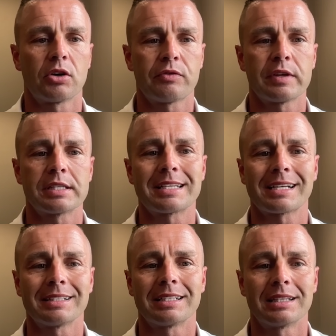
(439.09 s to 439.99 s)

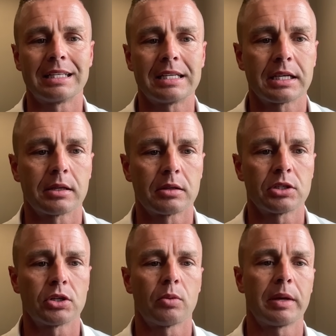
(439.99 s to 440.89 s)
physically leaking,
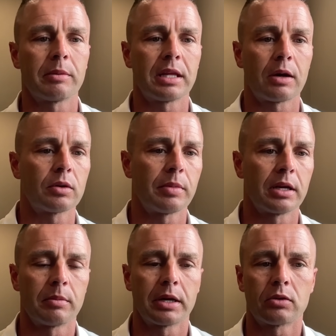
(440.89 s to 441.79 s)
maybe that would have been a better